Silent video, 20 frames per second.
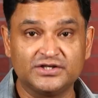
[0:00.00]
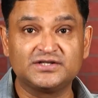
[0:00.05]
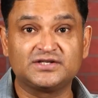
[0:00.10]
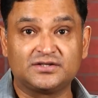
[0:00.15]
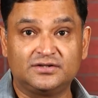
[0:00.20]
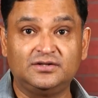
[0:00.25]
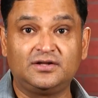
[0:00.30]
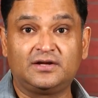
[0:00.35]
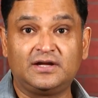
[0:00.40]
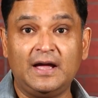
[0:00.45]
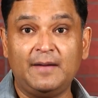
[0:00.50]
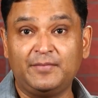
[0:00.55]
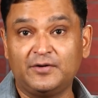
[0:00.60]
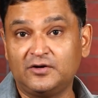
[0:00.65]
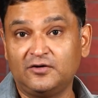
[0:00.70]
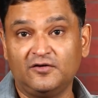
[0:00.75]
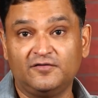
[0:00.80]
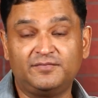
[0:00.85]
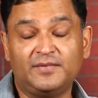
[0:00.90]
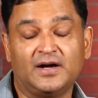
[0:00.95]
is the
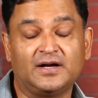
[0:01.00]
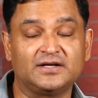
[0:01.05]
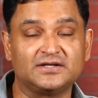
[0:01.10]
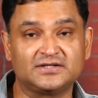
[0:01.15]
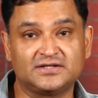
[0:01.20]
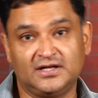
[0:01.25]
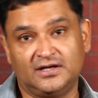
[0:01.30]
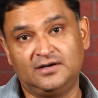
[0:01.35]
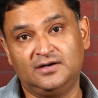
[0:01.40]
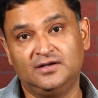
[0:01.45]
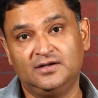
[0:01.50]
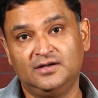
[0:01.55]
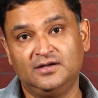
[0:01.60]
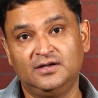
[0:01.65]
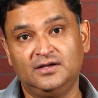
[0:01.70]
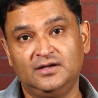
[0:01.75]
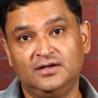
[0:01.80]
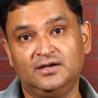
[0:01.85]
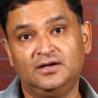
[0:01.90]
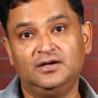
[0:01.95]
capital of Pakistan.
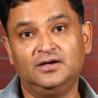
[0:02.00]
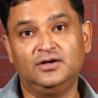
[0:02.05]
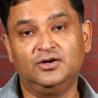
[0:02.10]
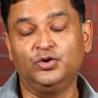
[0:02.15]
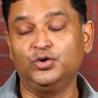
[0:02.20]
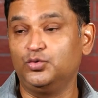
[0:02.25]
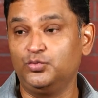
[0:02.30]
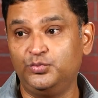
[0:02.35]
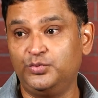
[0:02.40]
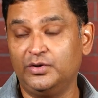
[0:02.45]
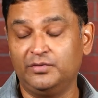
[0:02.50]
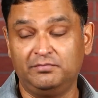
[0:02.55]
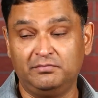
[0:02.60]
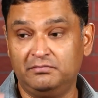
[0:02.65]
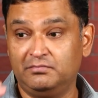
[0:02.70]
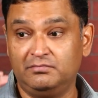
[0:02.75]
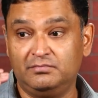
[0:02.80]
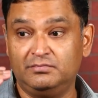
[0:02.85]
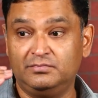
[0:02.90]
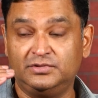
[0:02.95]

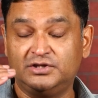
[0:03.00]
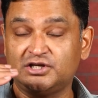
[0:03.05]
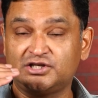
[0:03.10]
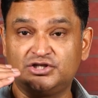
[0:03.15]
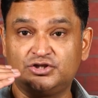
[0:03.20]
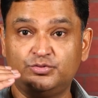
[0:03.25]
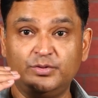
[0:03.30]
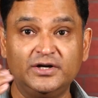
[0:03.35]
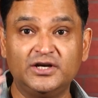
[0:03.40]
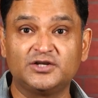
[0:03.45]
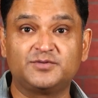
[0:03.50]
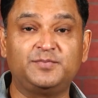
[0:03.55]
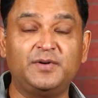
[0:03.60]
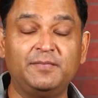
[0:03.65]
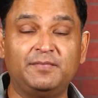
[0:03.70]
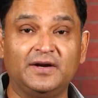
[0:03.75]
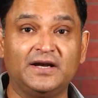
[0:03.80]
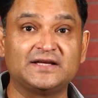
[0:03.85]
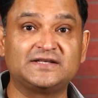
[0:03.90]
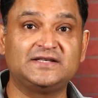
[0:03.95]
The Swedish
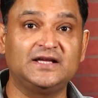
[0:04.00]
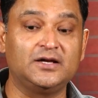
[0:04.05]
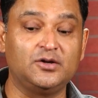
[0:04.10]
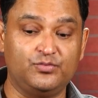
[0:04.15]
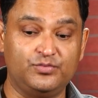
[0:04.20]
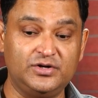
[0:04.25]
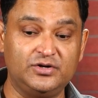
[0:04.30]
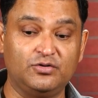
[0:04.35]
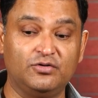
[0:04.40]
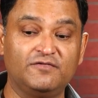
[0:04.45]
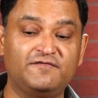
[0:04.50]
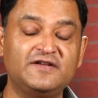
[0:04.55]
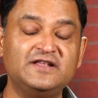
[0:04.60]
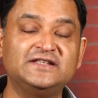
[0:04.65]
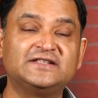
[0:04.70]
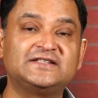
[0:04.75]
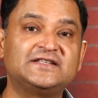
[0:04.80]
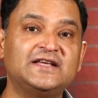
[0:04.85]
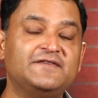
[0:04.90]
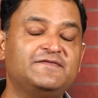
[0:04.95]
people are saying, we don't
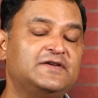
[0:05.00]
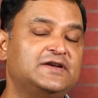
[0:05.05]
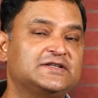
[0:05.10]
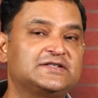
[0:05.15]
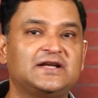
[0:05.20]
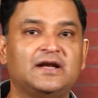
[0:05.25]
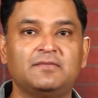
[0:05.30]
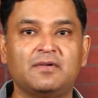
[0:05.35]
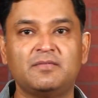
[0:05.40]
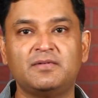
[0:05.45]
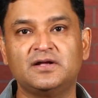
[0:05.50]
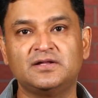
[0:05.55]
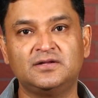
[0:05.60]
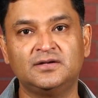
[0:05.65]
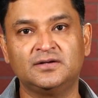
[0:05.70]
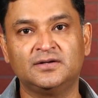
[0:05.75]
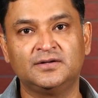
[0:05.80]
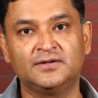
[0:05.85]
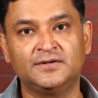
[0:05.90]
feel safe in Islamabad.